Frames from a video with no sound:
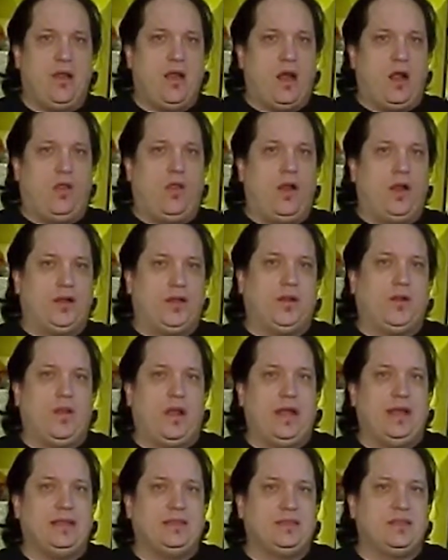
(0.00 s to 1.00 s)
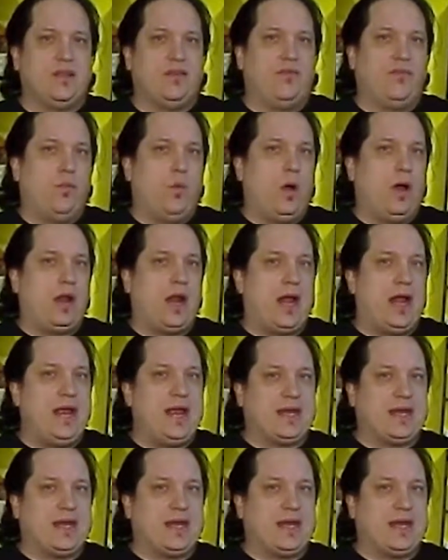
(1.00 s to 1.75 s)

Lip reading: along the lines of what I